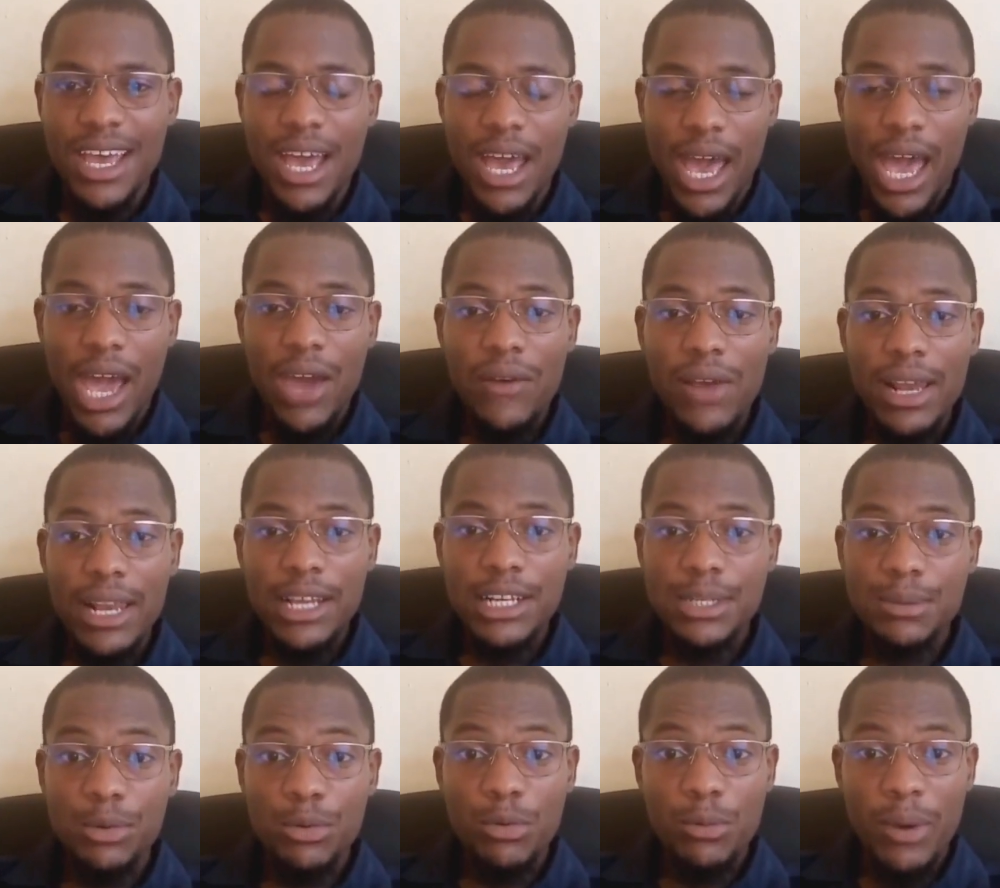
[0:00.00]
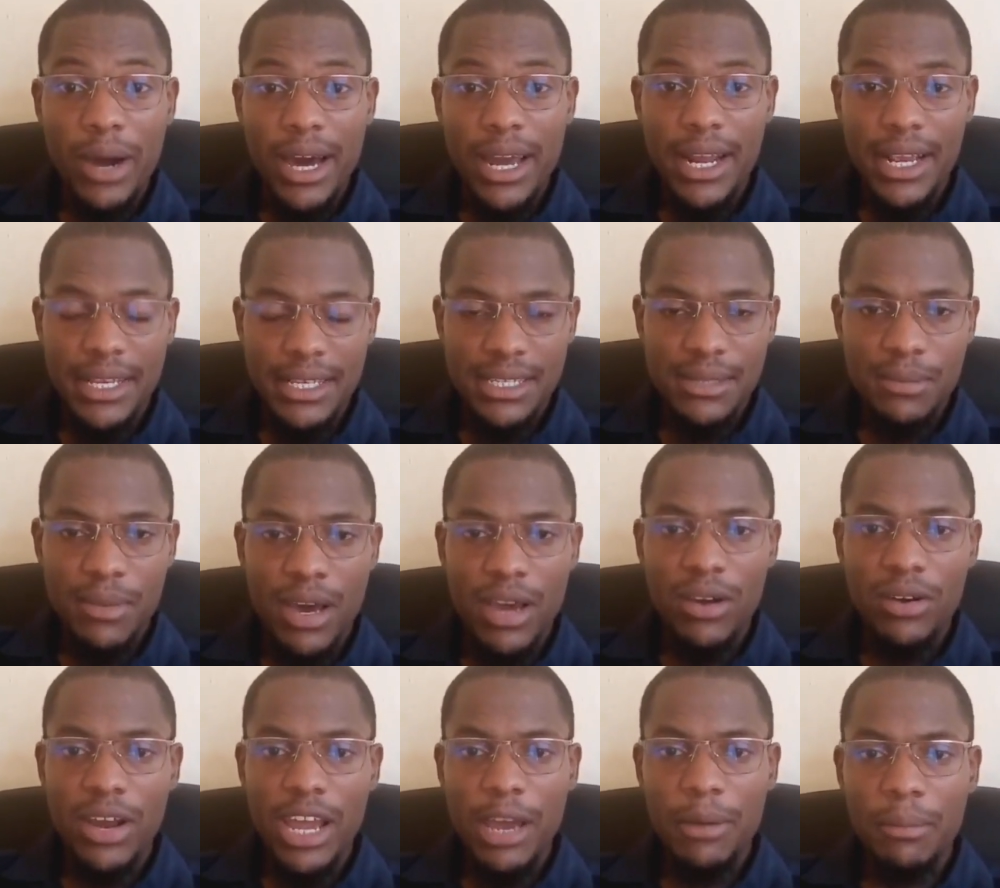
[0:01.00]
I relate to be Mubarak
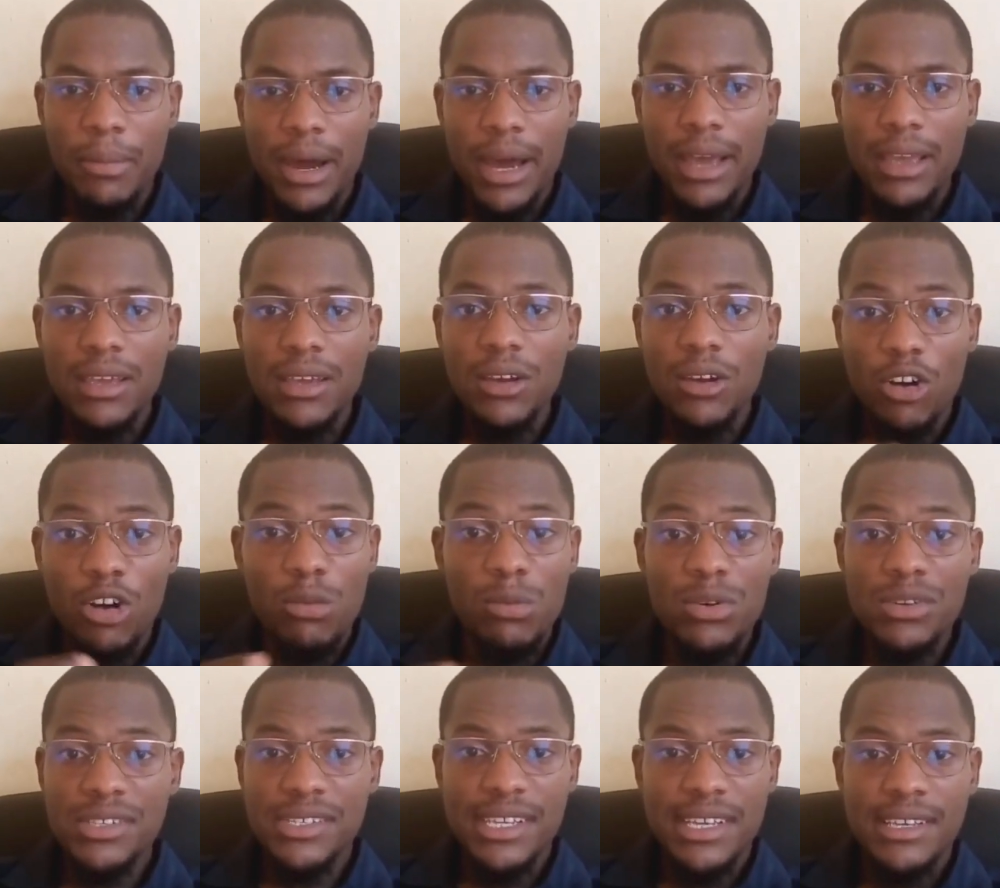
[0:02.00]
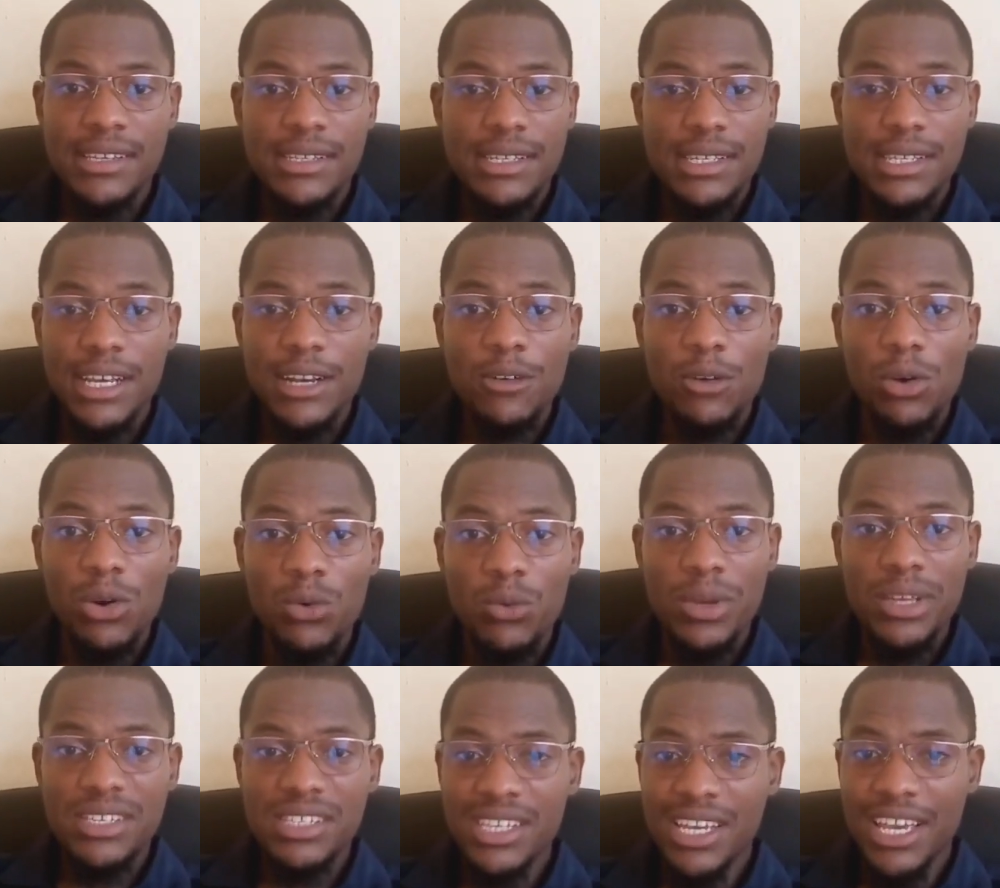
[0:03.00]
Ismail, MI, common sense is not
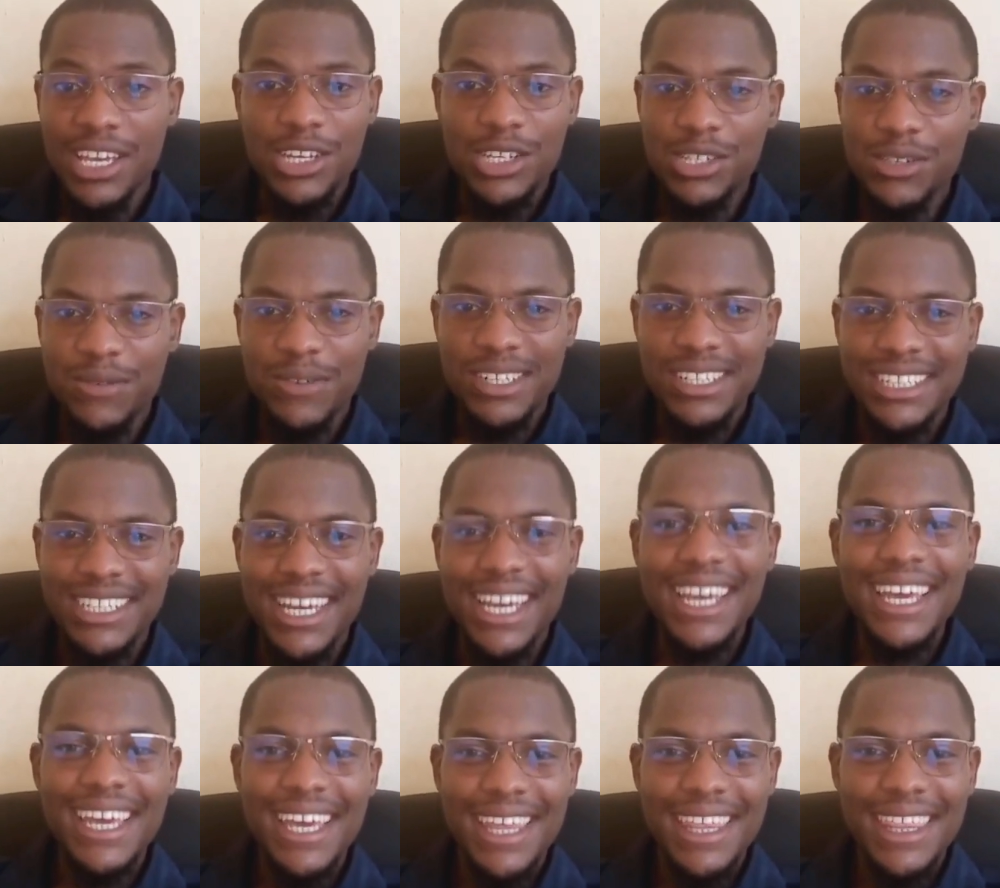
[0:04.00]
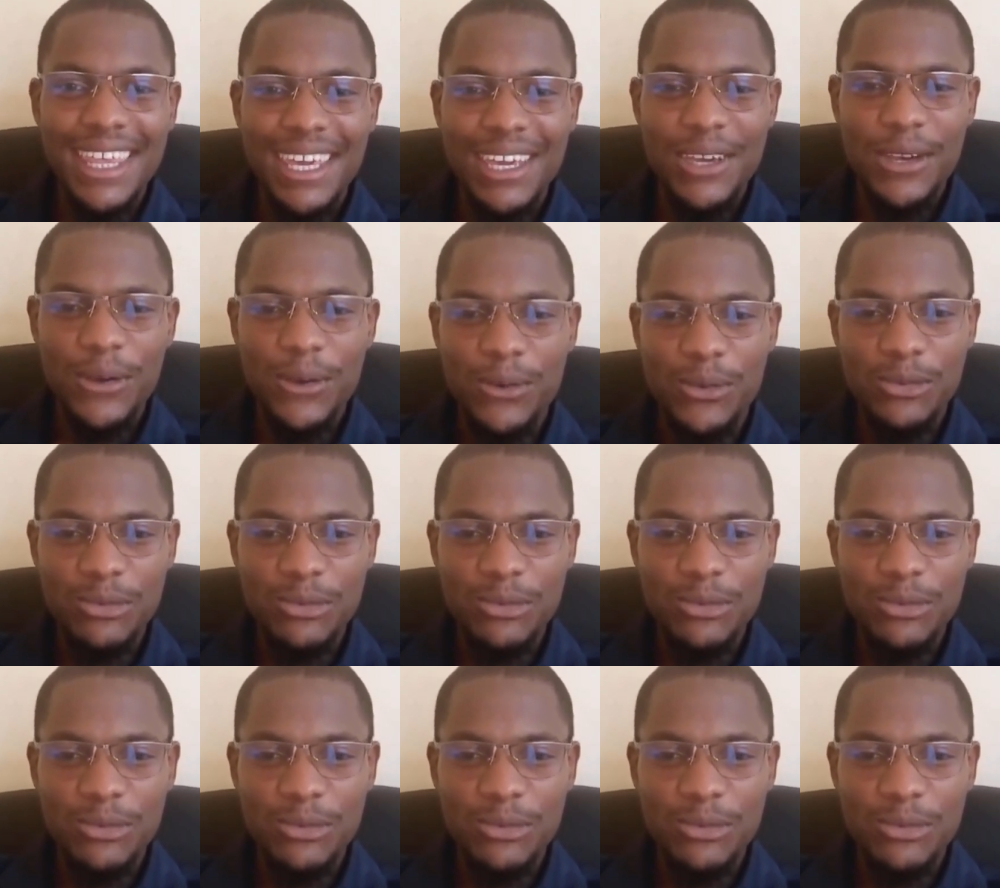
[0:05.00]
always a useful check. Thank you.